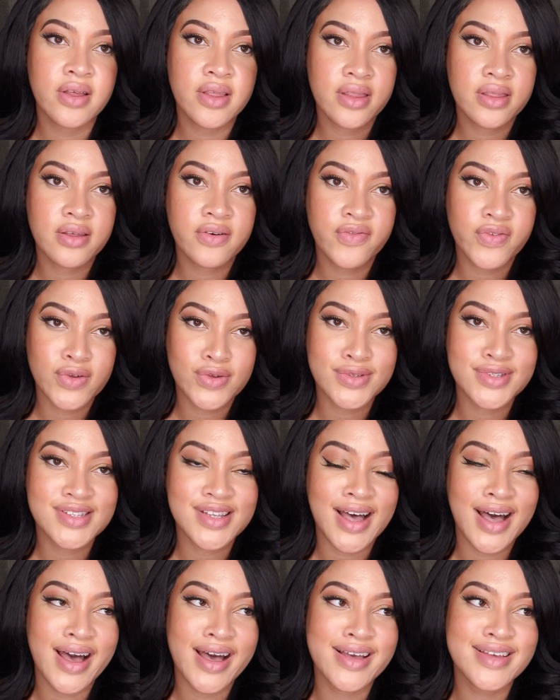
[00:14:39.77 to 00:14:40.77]
the full
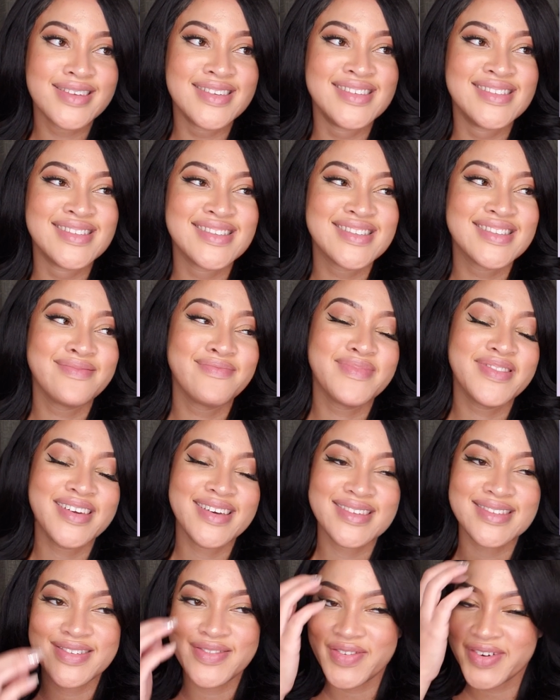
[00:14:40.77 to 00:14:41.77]
size,
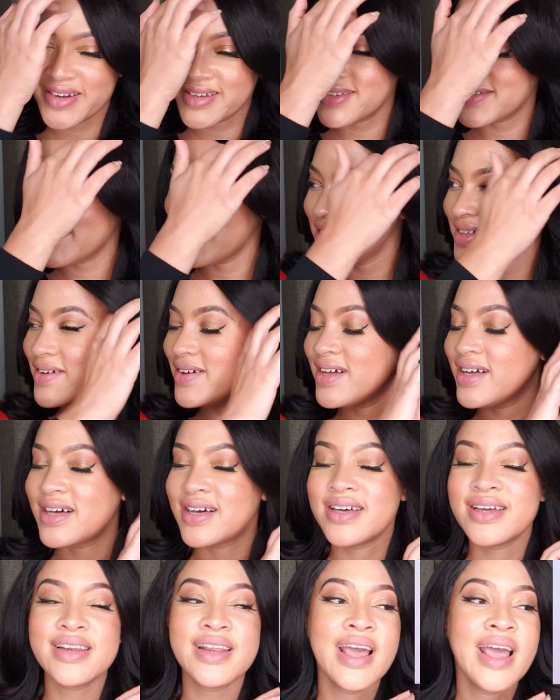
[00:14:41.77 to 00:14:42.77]
because it works really
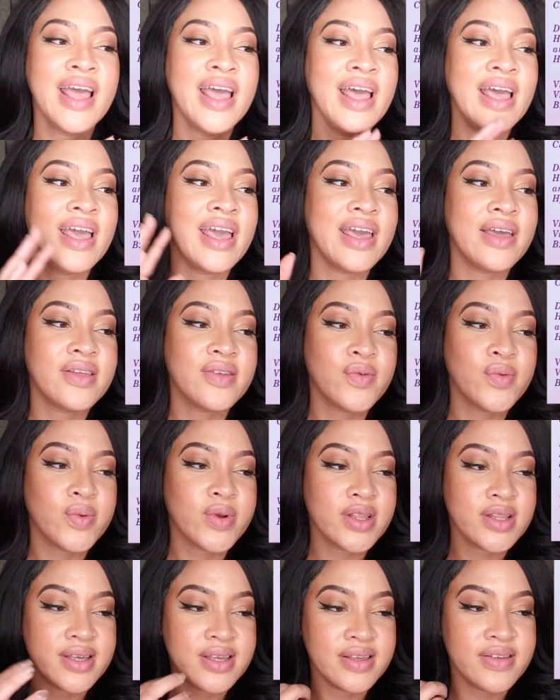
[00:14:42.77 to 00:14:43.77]
good. It
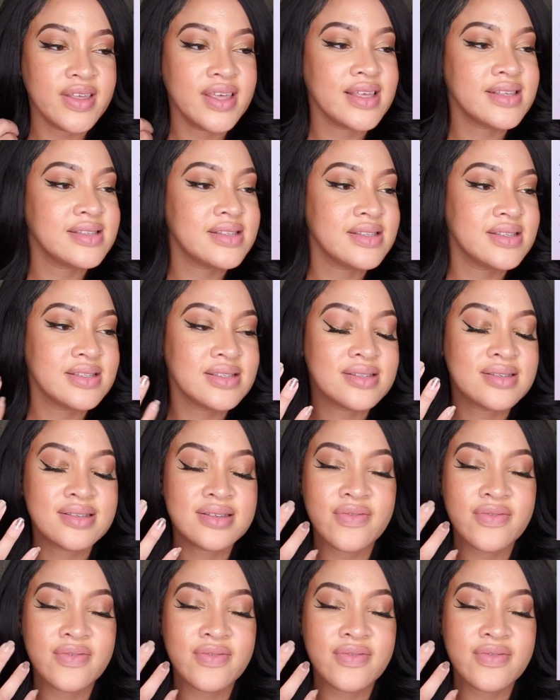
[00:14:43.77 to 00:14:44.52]
really gets